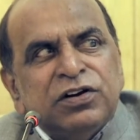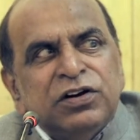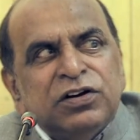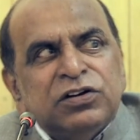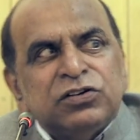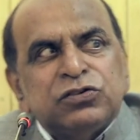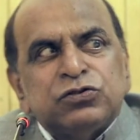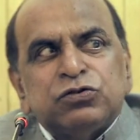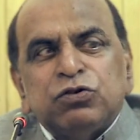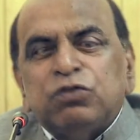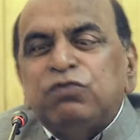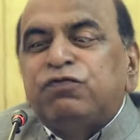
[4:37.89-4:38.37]

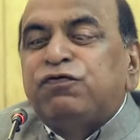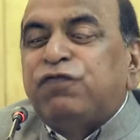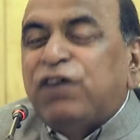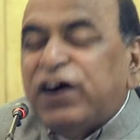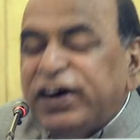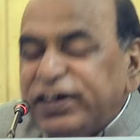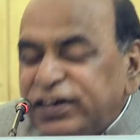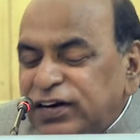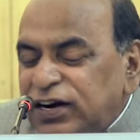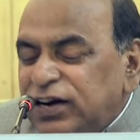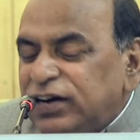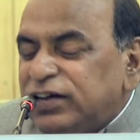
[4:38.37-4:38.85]
So
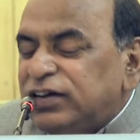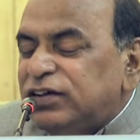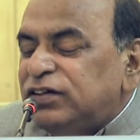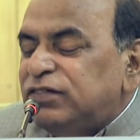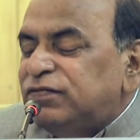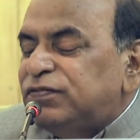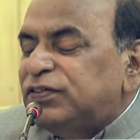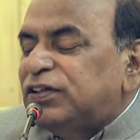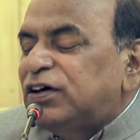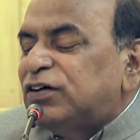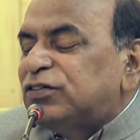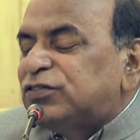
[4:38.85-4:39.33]
finally,
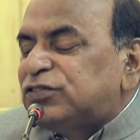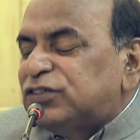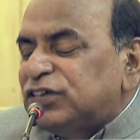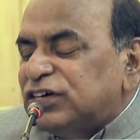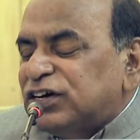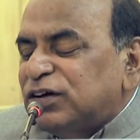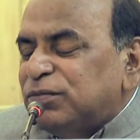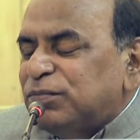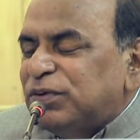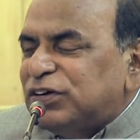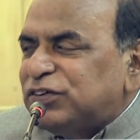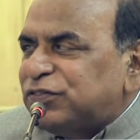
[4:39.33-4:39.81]
without
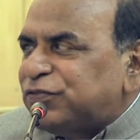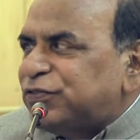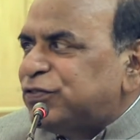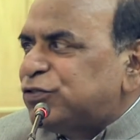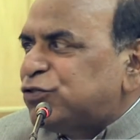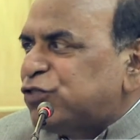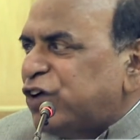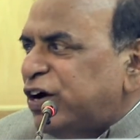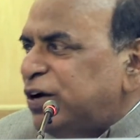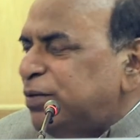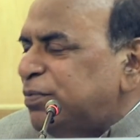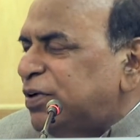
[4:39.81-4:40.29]
taking much of your
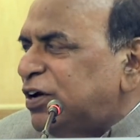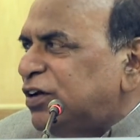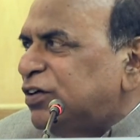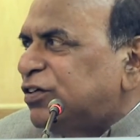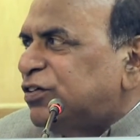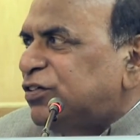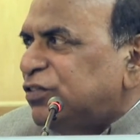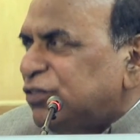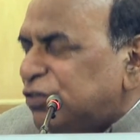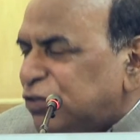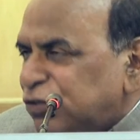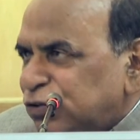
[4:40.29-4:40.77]
time, I'll
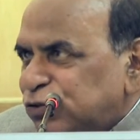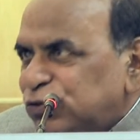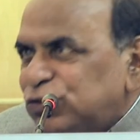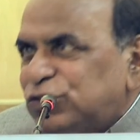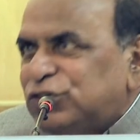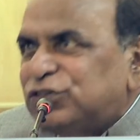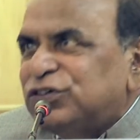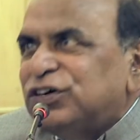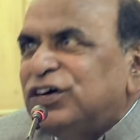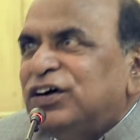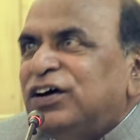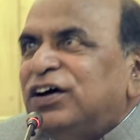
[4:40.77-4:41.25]

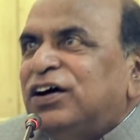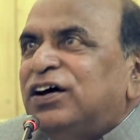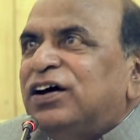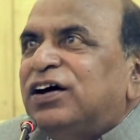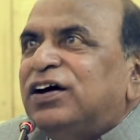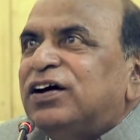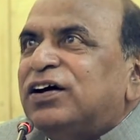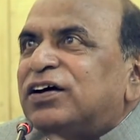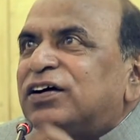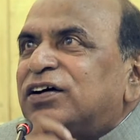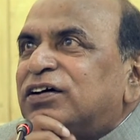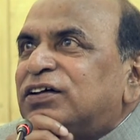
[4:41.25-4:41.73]
conclude
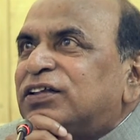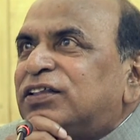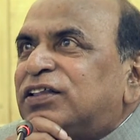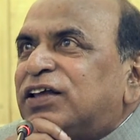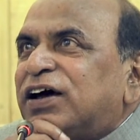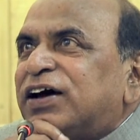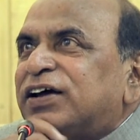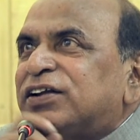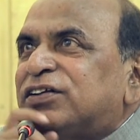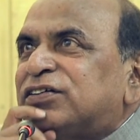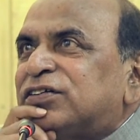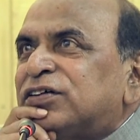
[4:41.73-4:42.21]
uh,
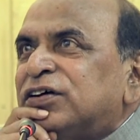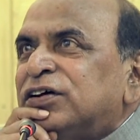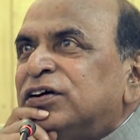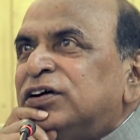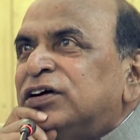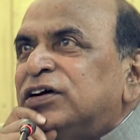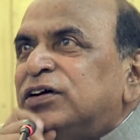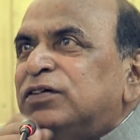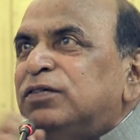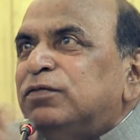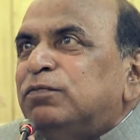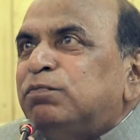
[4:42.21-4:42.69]
that
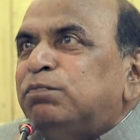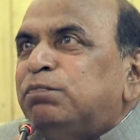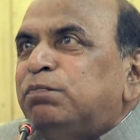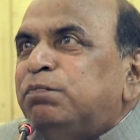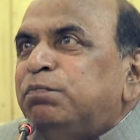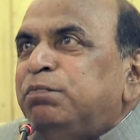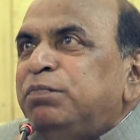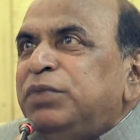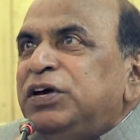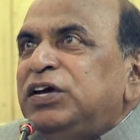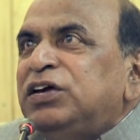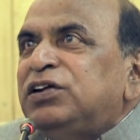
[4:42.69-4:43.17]

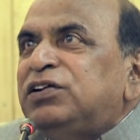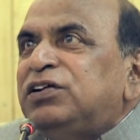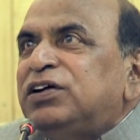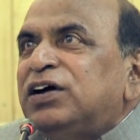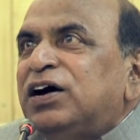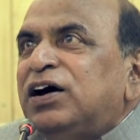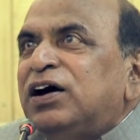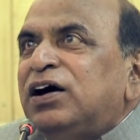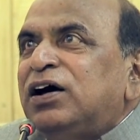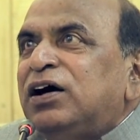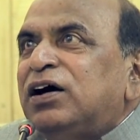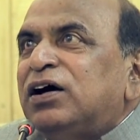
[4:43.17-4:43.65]

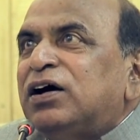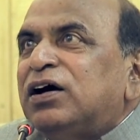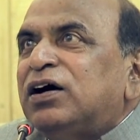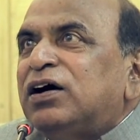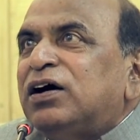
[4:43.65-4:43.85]
media